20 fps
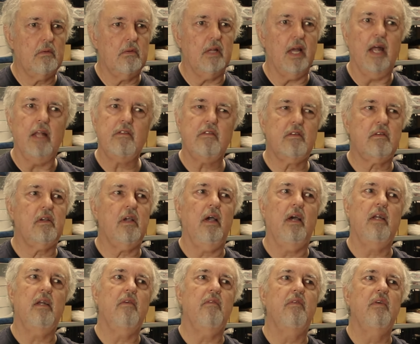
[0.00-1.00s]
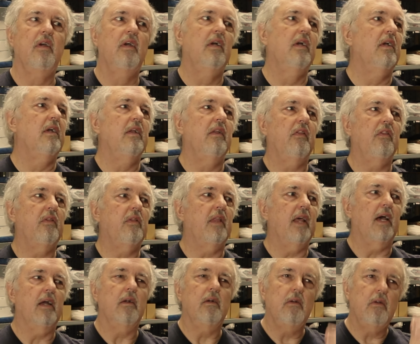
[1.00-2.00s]
That's kind of
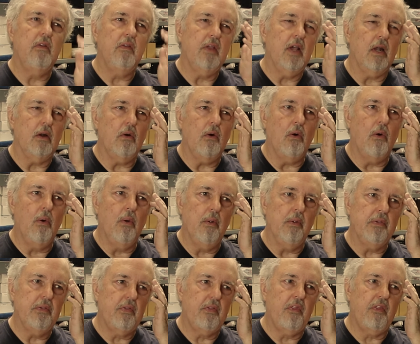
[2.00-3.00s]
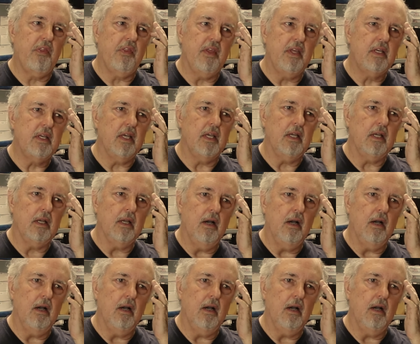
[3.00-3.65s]
that old thinking